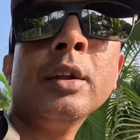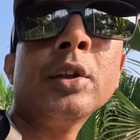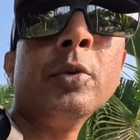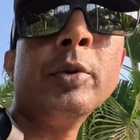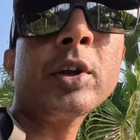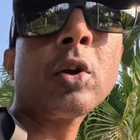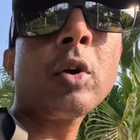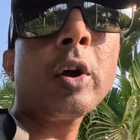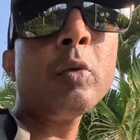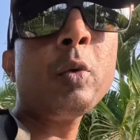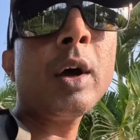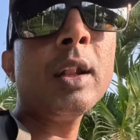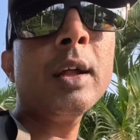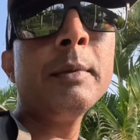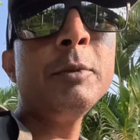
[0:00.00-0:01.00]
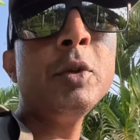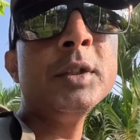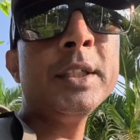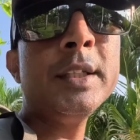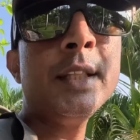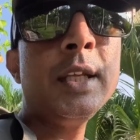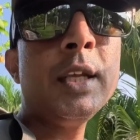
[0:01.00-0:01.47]
To record while I'm
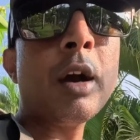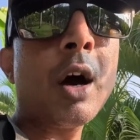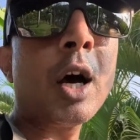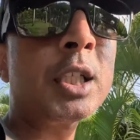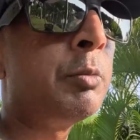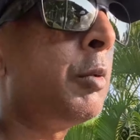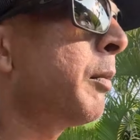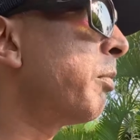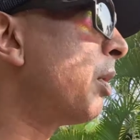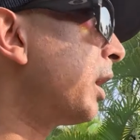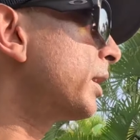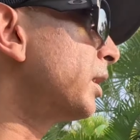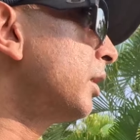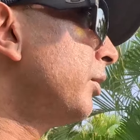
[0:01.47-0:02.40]
using the Osmo Pocket